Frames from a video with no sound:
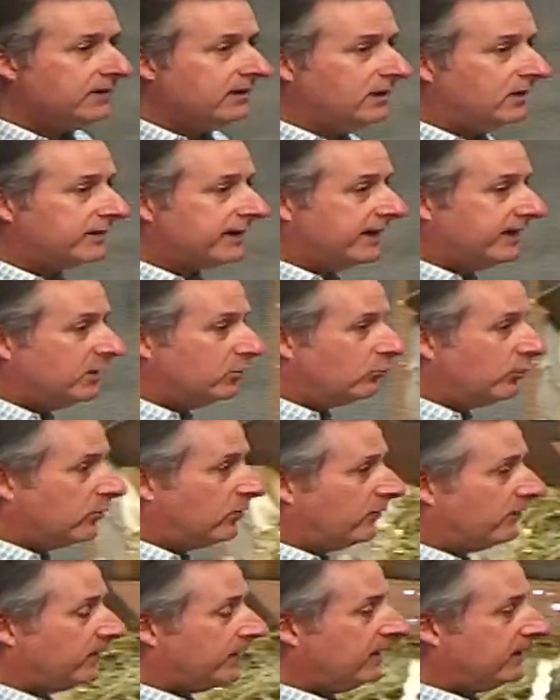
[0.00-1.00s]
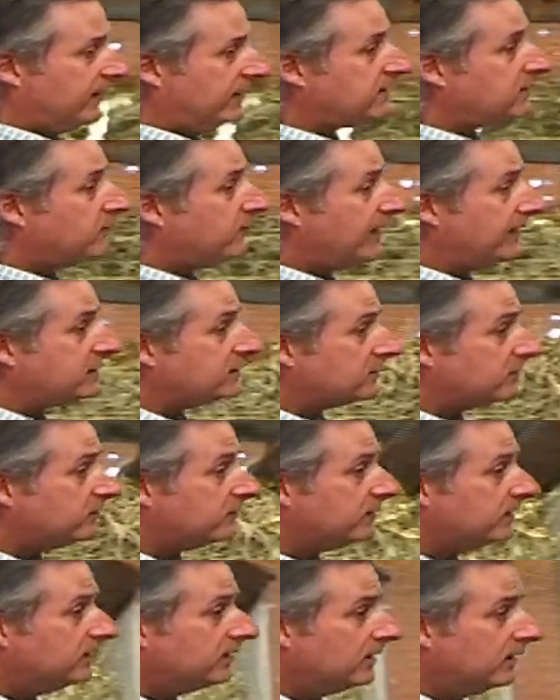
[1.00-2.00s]
Okay, it will, it's offensive.
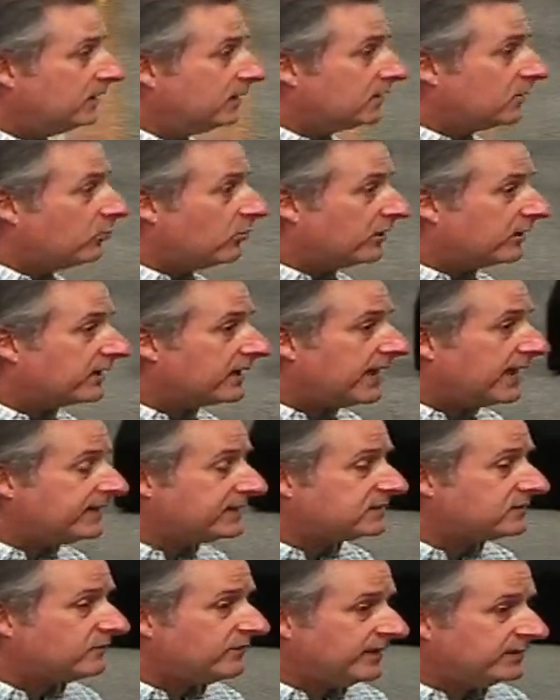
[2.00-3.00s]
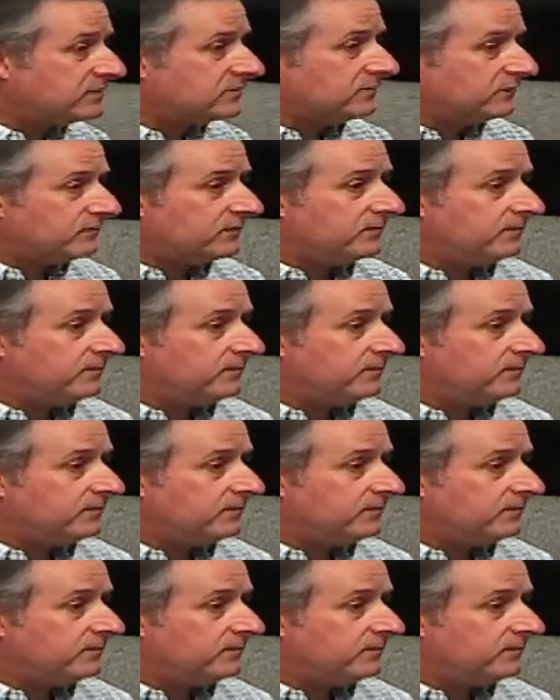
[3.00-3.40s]
The word of God is offensive,